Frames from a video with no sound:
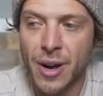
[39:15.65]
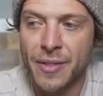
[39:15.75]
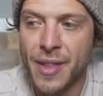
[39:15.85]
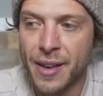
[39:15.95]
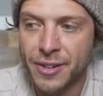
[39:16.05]

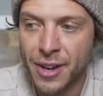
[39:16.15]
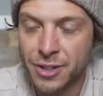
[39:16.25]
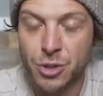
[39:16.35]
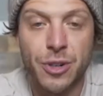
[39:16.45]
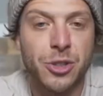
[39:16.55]
and and
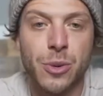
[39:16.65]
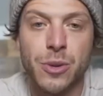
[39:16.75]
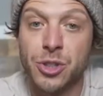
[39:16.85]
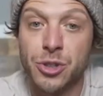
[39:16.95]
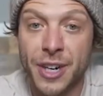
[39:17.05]
tons of
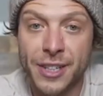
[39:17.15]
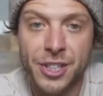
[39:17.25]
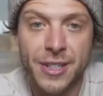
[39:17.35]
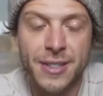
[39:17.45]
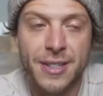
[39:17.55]
rituals and
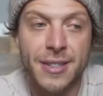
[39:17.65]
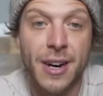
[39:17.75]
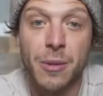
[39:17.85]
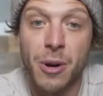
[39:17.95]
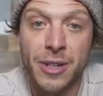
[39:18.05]
traditions and
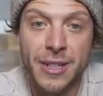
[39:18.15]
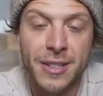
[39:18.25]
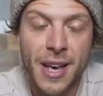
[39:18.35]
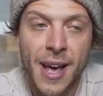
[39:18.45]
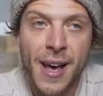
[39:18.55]

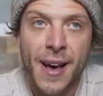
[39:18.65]
ceremonies.